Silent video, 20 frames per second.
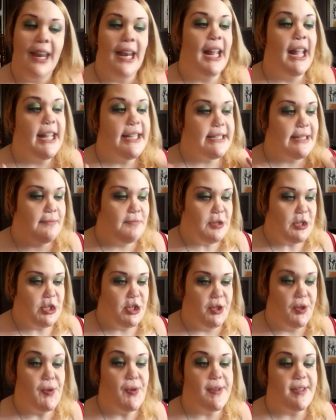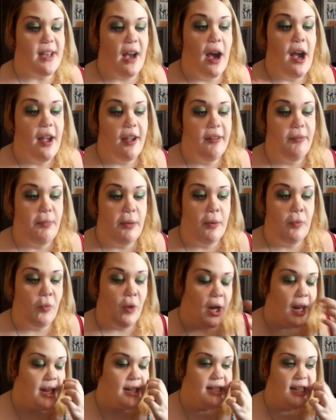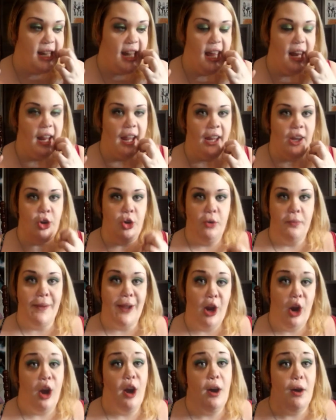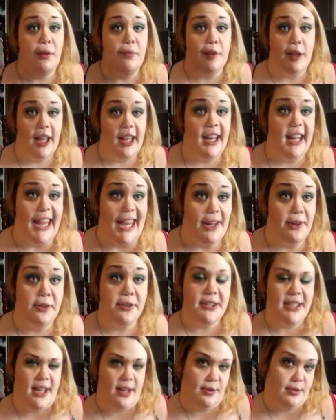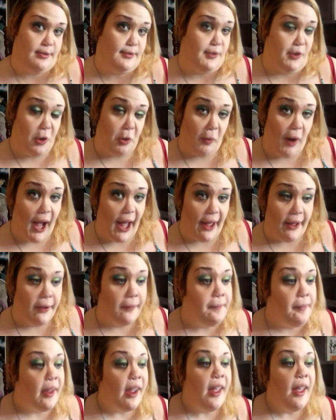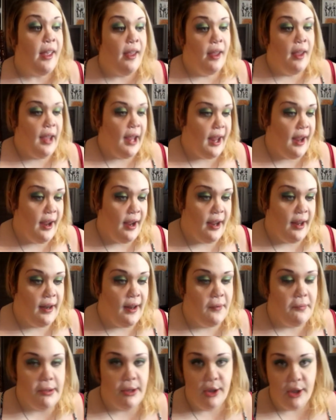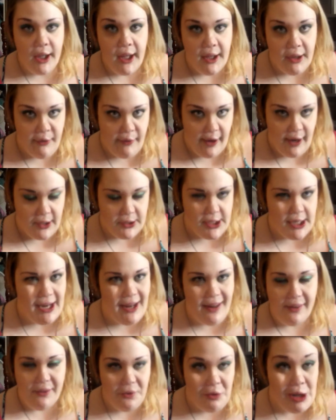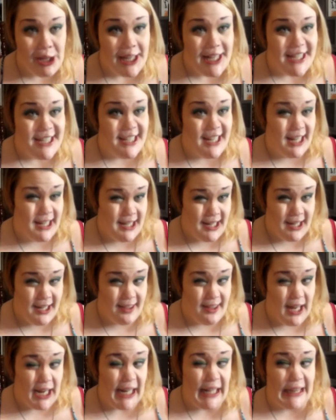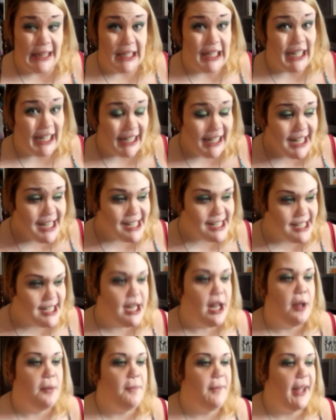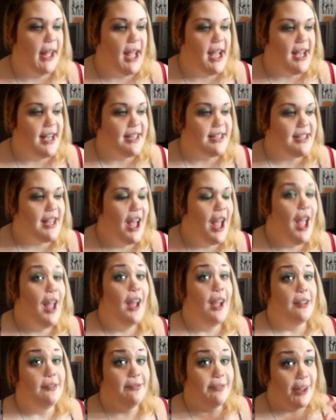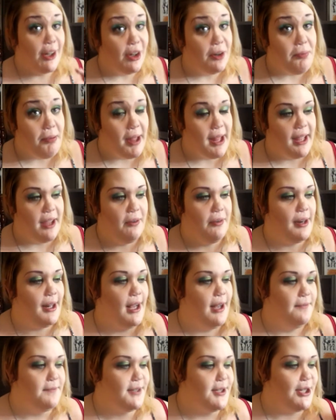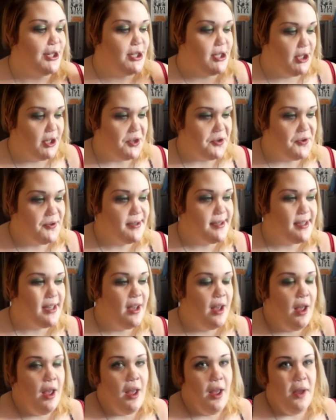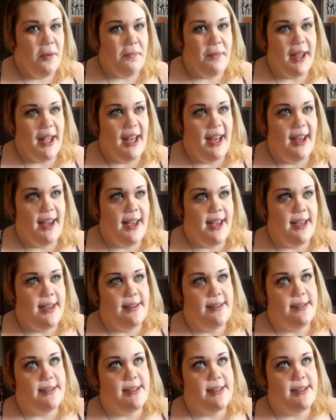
I got some shoes. I've been wanting to get a new pair of Gladiator sandals for a while. And I've been looking around and I haven't really seen any that I liked because I'm very picky when it comes to shoes because